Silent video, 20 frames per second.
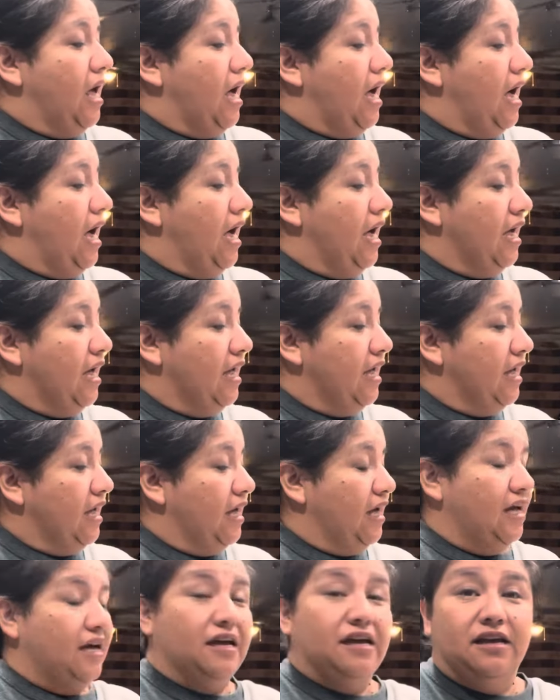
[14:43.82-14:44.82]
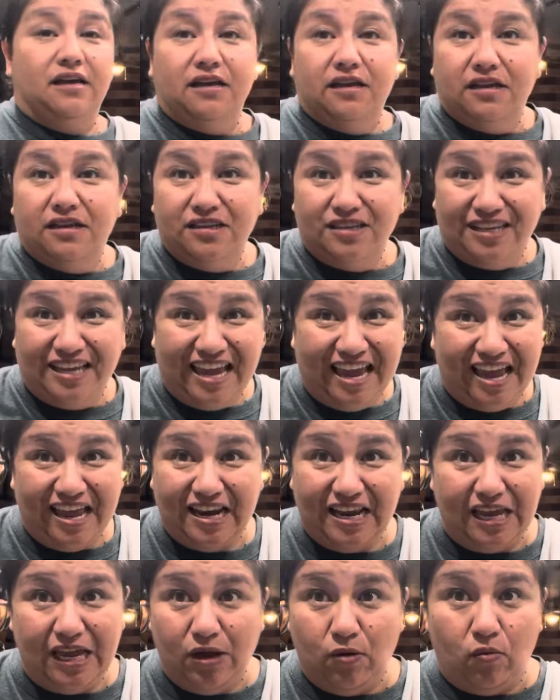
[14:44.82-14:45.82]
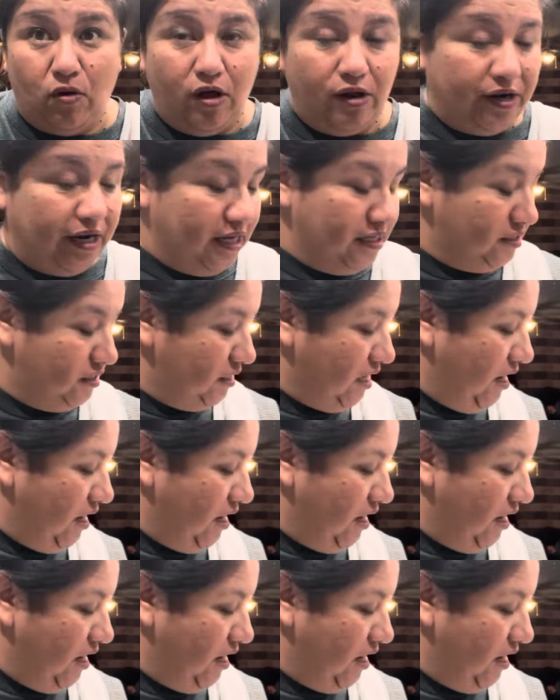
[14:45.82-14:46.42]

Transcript: I can't eat walnuts.